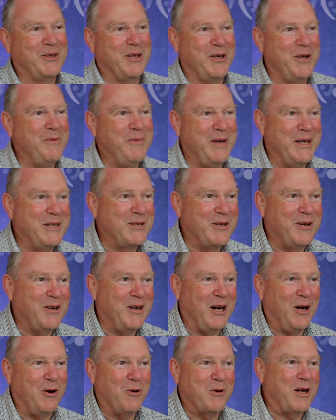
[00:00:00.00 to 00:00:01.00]
Cubic
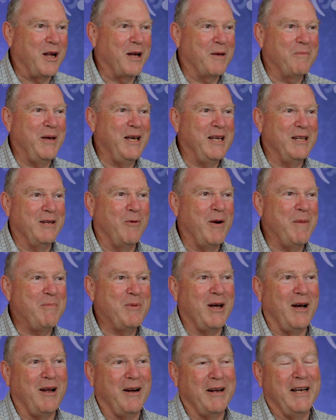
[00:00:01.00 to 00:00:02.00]
certainly looks like being the
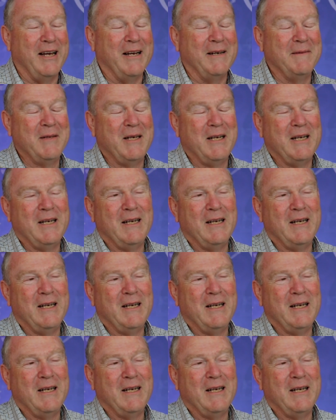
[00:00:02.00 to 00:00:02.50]
reptile here.